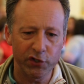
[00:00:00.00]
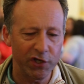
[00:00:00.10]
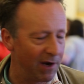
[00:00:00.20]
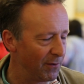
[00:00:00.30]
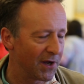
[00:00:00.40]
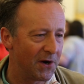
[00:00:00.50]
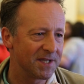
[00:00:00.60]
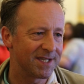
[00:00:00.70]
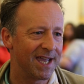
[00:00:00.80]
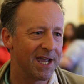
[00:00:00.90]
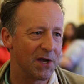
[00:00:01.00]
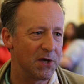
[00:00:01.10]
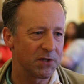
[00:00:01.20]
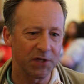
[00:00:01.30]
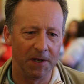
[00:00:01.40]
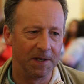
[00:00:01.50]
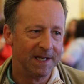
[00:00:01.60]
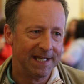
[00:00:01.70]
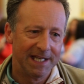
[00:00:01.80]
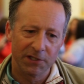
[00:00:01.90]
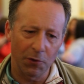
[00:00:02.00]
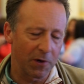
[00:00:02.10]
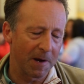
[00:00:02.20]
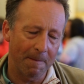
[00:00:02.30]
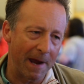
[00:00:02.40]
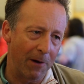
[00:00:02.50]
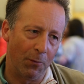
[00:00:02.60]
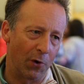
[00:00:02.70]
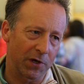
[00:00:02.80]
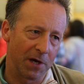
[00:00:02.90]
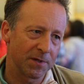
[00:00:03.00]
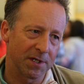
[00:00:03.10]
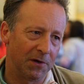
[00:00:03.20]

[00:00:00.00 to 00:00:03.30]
Sharing ideas and talking about what goes